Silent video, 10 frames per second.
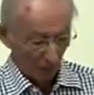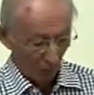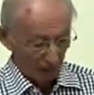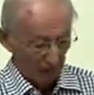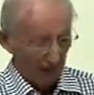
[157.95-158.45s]

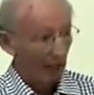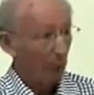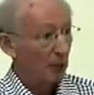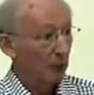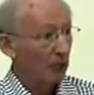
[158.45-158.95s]
we
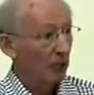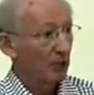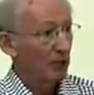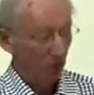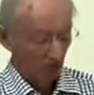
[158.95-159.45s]
appear to
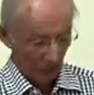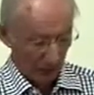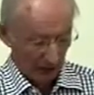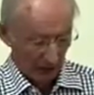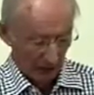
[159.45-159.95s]
be
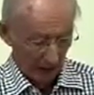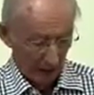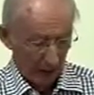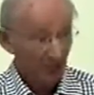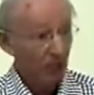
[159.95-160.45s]
drawn,
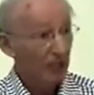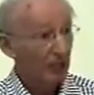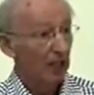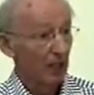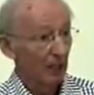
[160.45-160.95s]

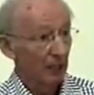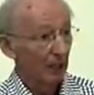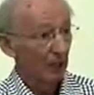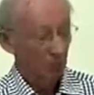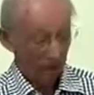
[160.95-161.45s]
instinctively
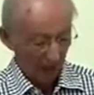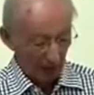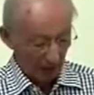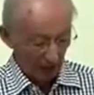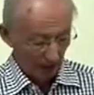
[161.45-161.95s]
I would
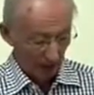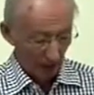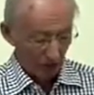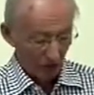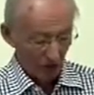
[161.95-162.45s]
say,
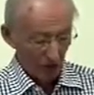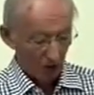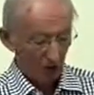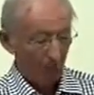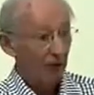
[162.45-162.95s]
to
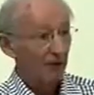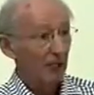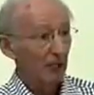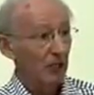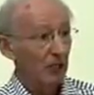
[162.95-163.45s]
contemplate
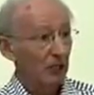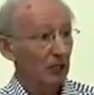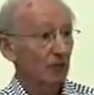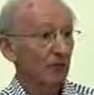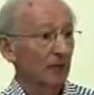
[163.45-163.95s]
the
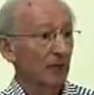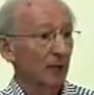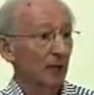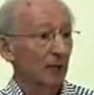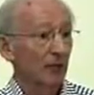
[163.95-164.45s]
existence of a
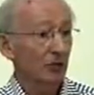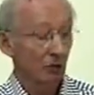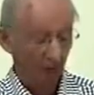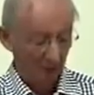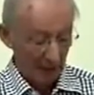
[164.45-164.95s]

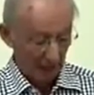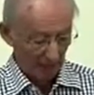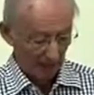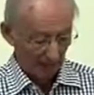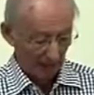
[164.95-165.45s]
supernatural
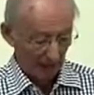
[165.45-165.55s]
being.